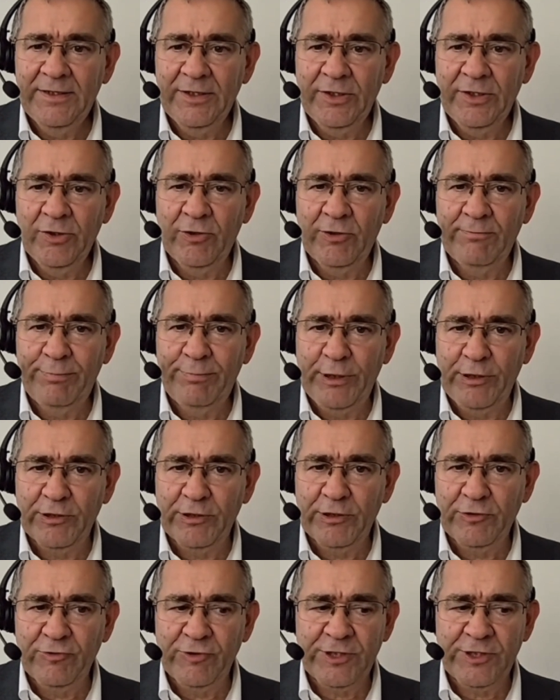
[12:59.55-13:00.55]
that your
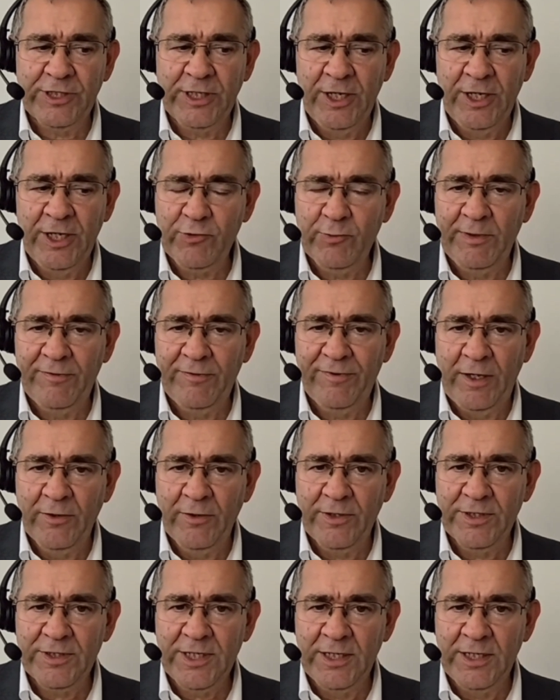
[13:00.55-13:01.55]
empirical research will be
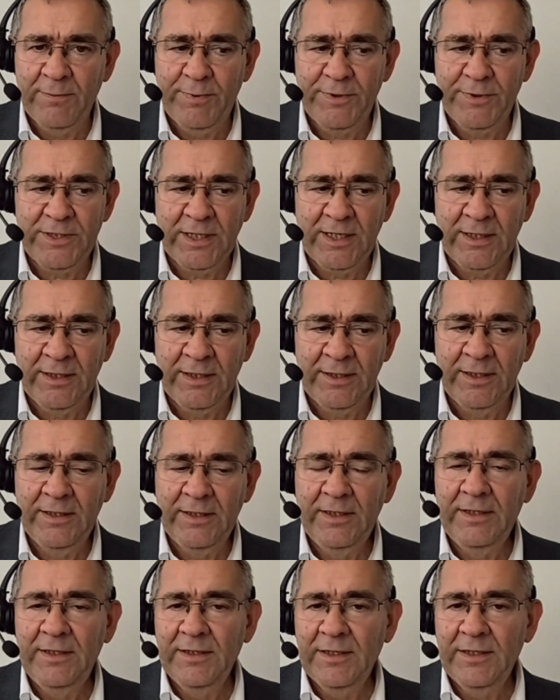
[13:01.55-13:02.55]
focused in a
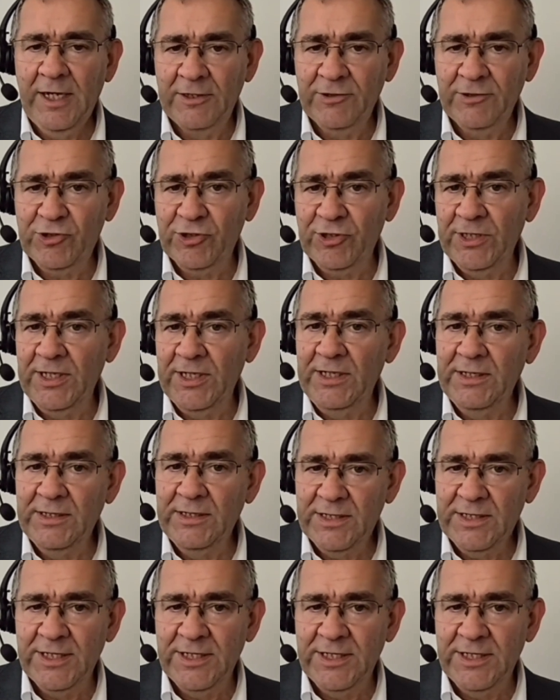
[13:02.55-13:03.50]
particular country,